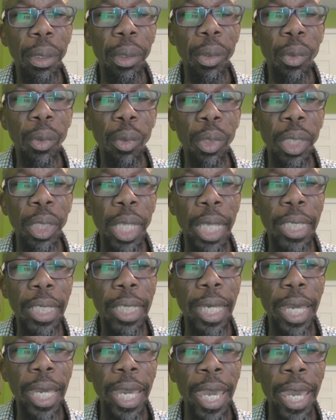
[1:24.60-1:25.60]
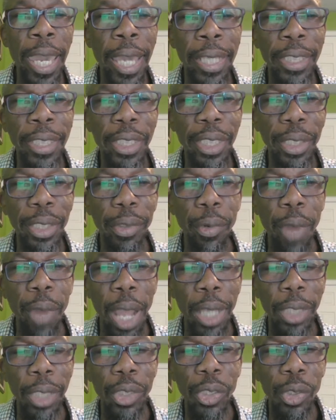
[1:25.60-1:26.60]
look like eggs in
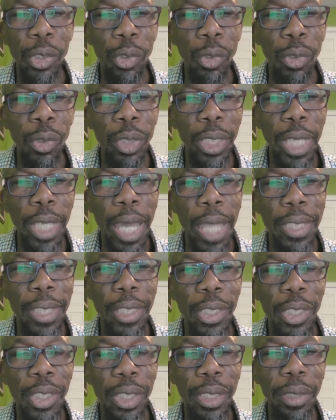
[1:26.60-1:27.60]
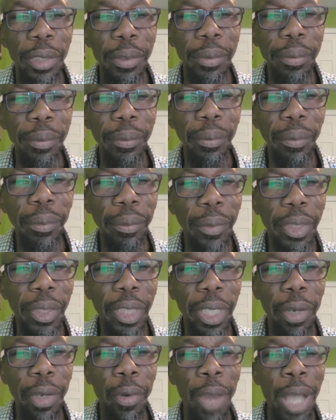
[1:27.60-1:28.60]
Rockstone dance.
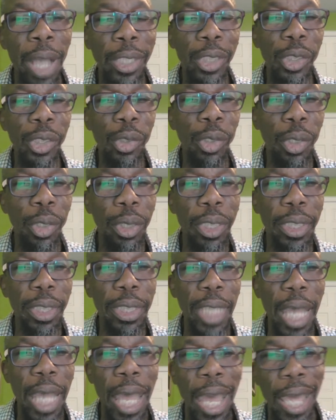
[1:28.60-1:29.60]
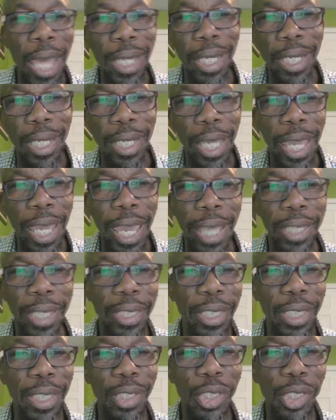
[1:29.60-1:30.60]
The Rockstone is hard and
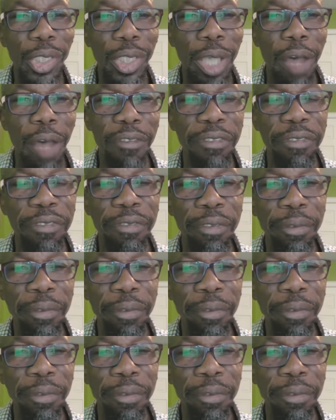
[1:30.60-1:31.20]
eggs is soft.